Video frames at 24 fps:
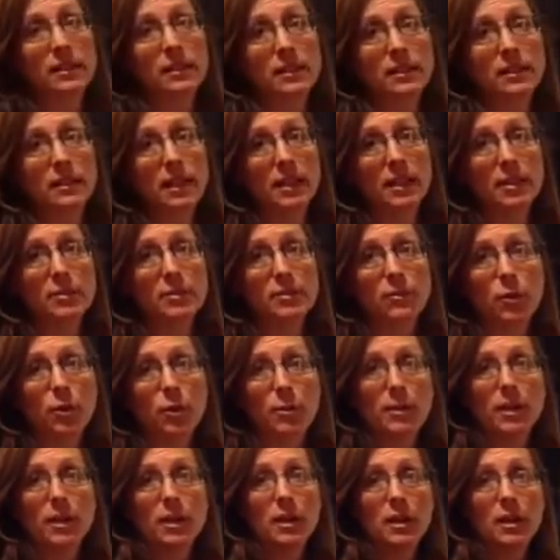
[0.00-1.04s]
condensed
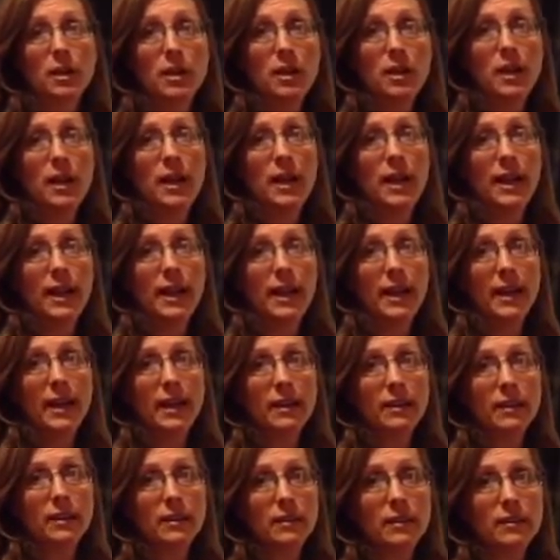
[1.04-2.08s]
formula
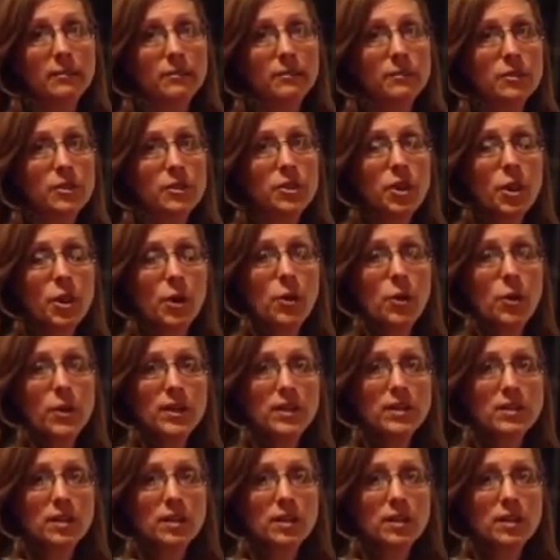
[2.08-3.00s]
and show its